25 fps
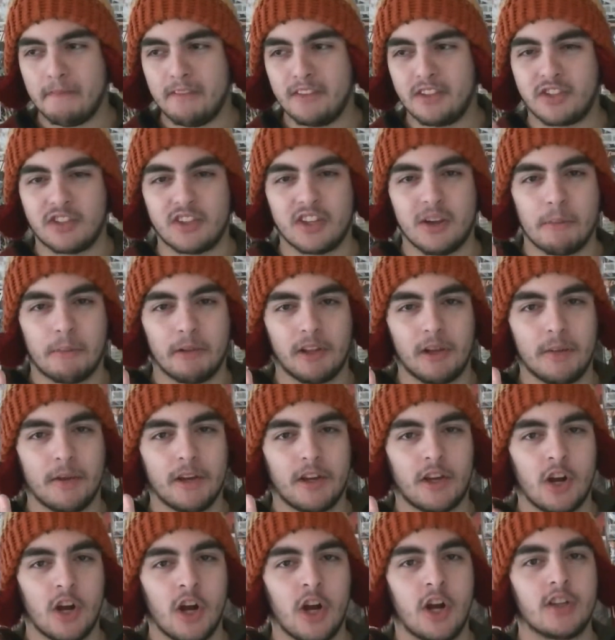Simply
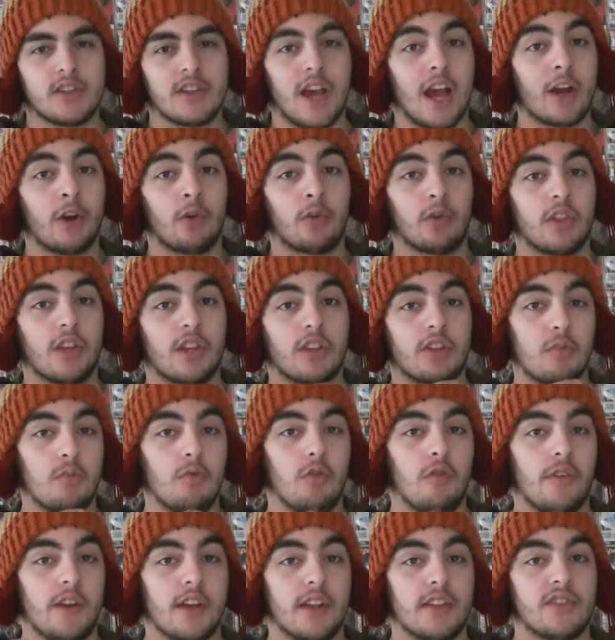because I don't think the
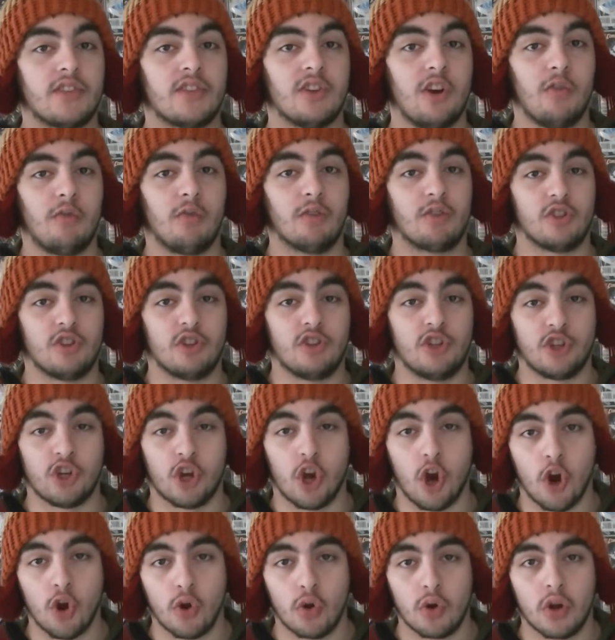movie itself was a
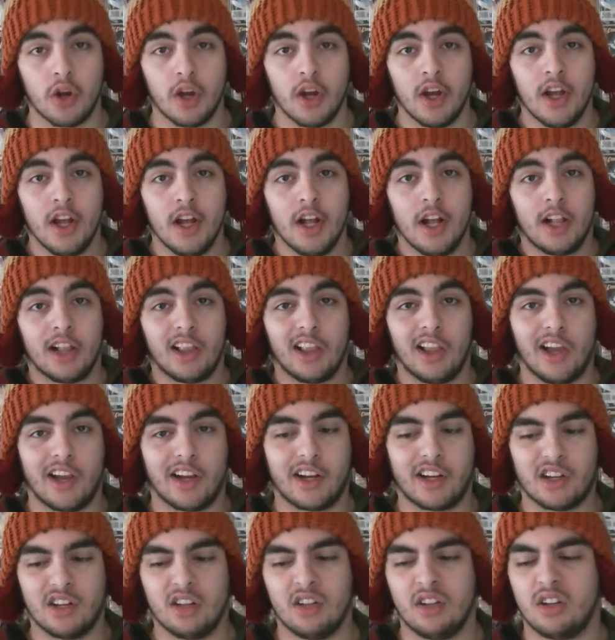joke,
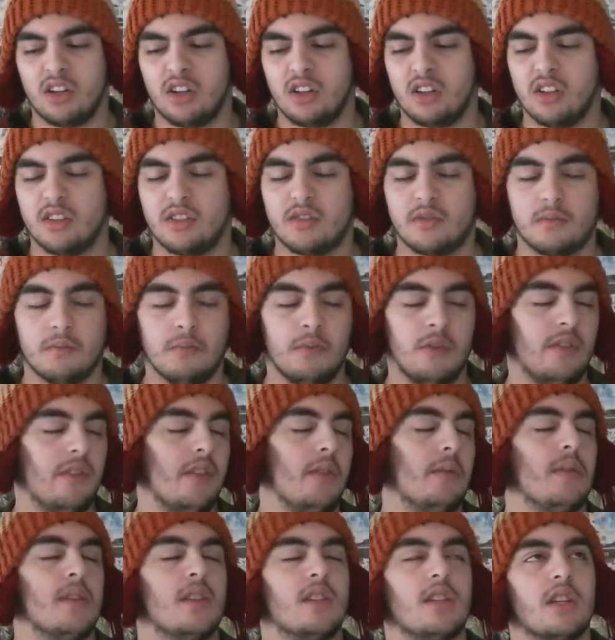like, this
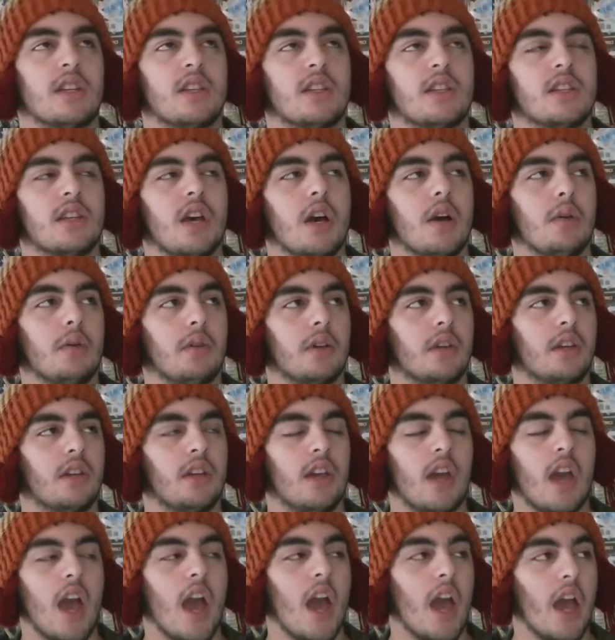movie was just so
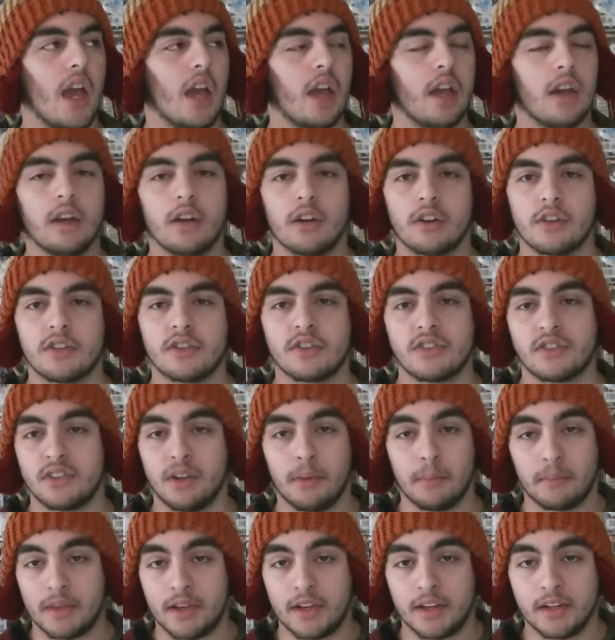gay or
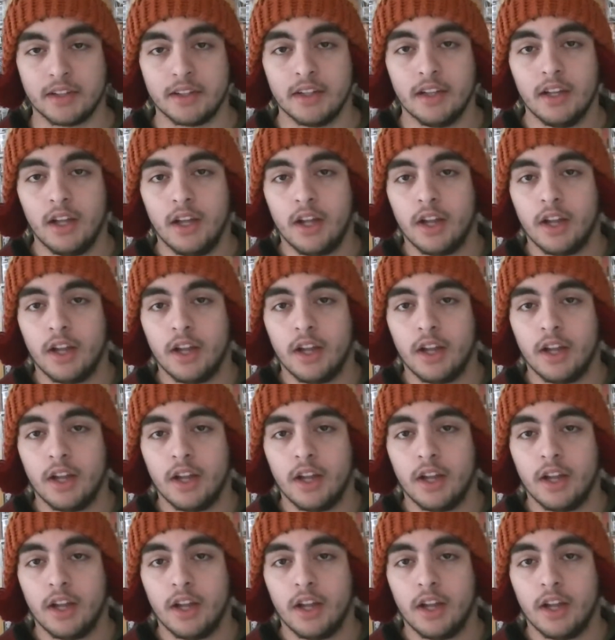something.